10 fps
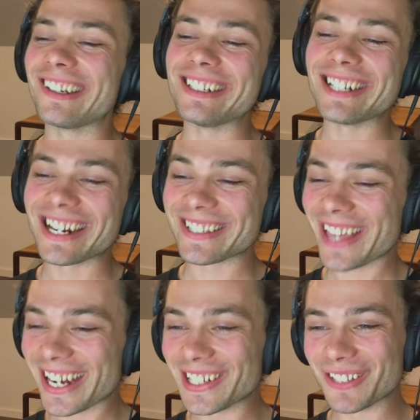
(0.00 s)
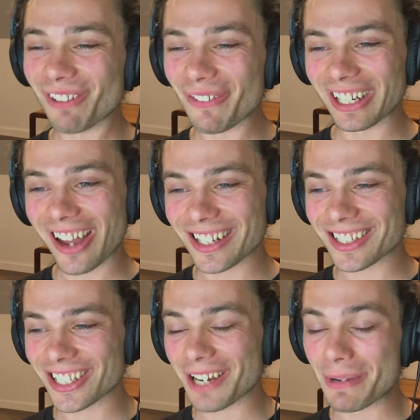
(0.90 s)
yes, that is what we like to
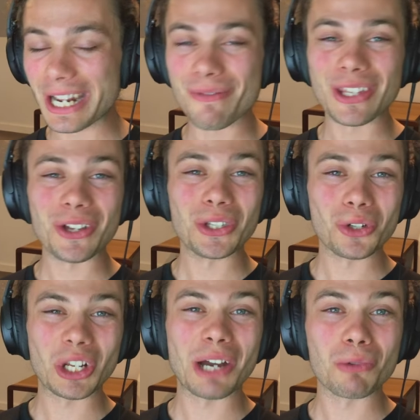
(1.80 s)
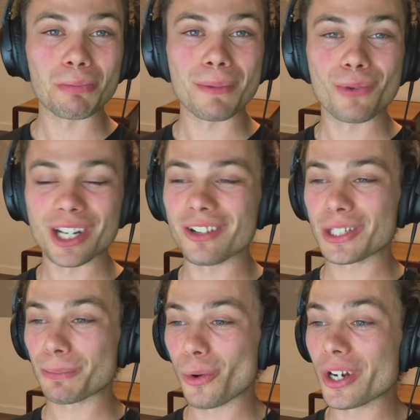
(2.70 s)
see. I mean, even though usually I would be pretty
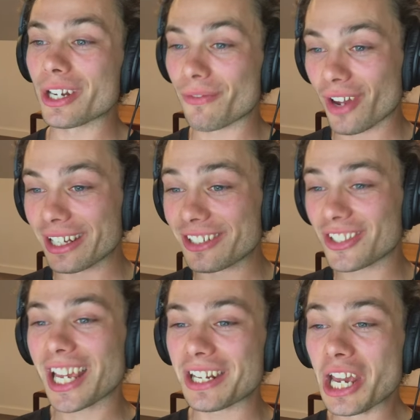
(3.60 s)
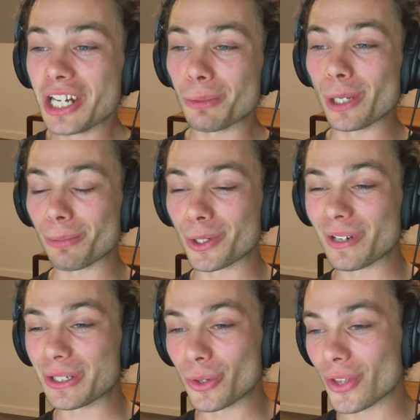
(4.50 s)
disappointed if I just had to pick
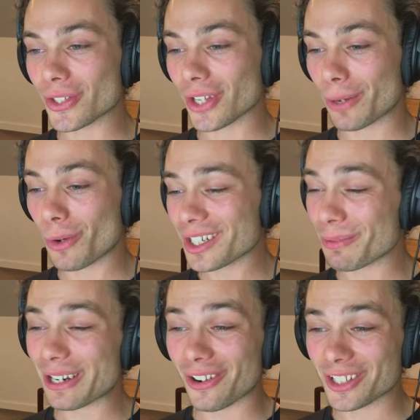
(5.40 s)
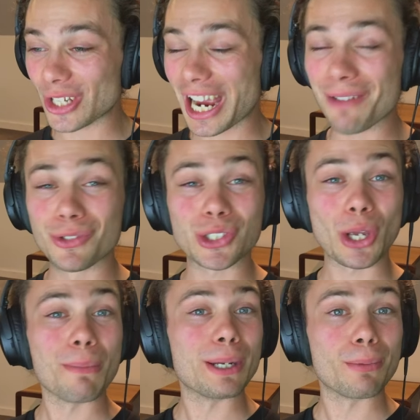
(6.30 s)
between two things that I want. I mean, honestly, I have
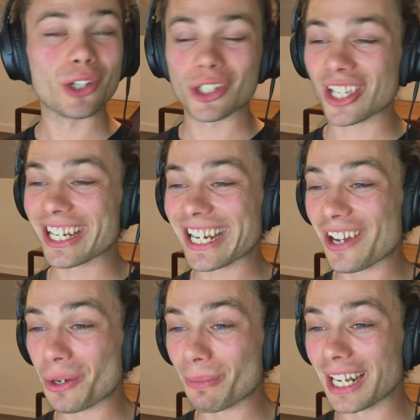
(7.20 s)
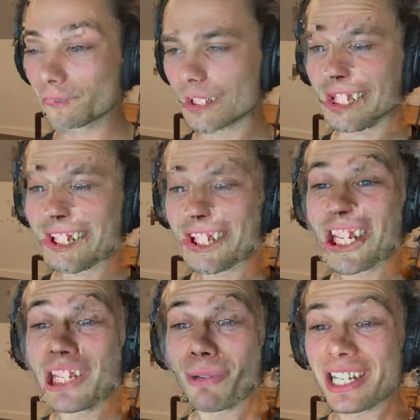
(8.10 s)
so many bridges. I cannot believe it's
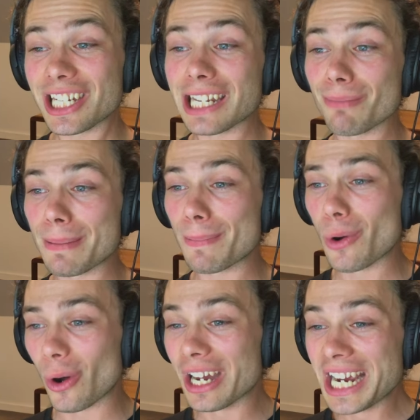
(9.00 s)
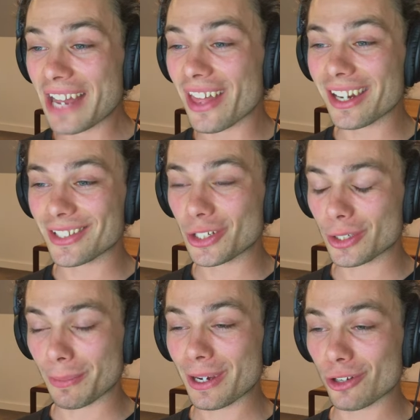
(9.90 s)
continuing to give me more, and that isn't
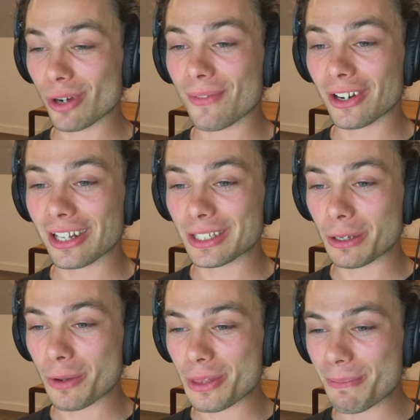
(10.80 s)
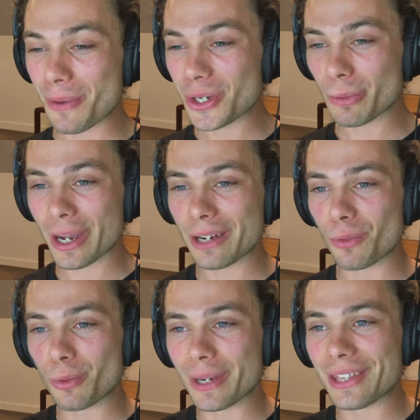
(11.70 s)
just a pair of traffic lights. So the motorway it
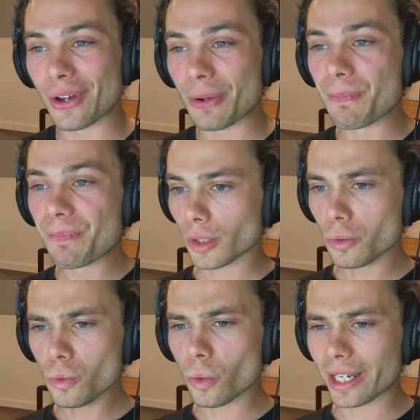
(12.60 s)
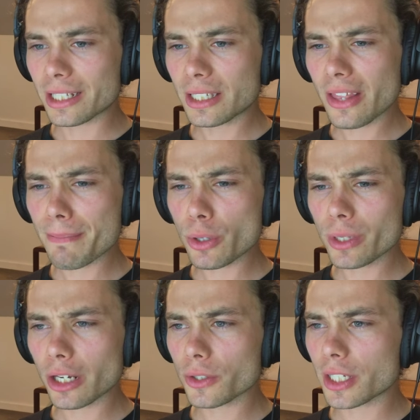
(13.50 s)
will be, though. Ooh, I can see that middle
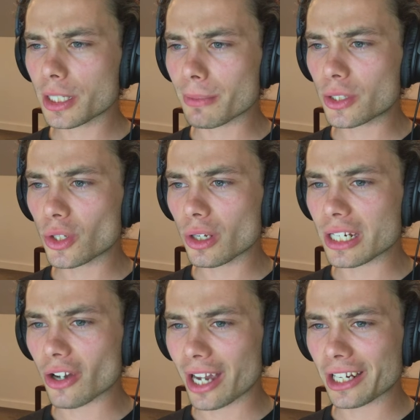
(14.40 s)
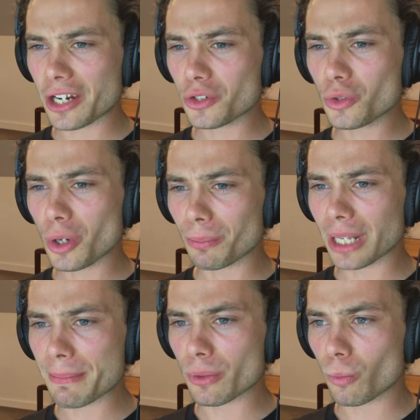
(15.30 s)
yellow system is certainly dying, and I do not
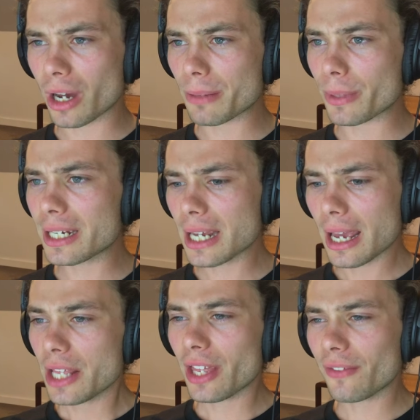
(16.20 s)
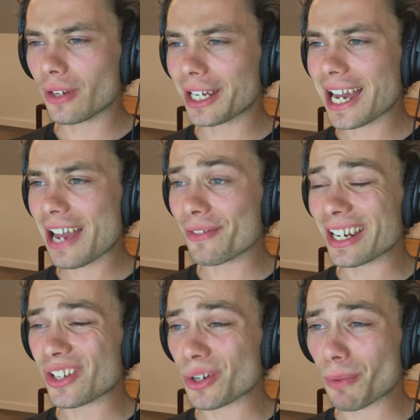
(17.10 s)
blame it one bit. Thankfully, I have an
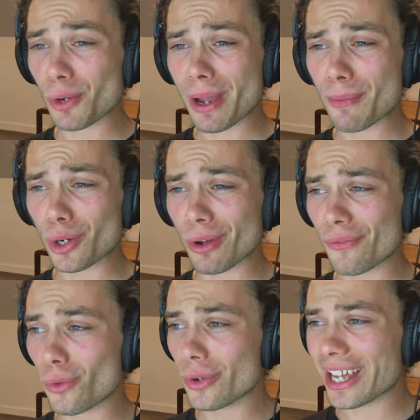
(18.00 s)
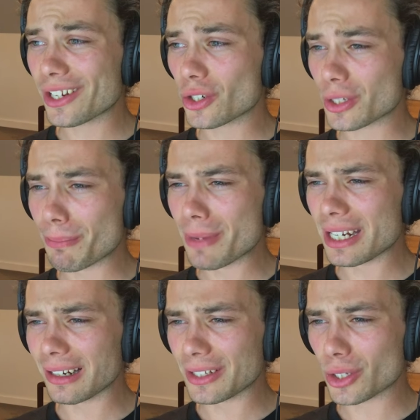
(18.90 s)
extra motorway, motorway 4, and that can just
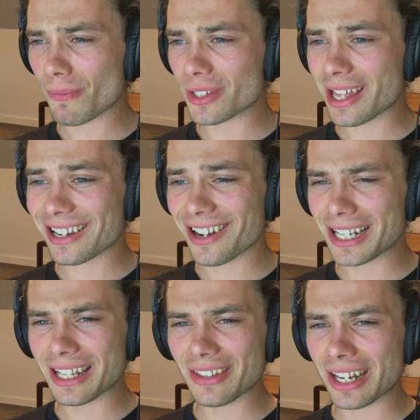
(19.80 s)
immediately service that guy, and then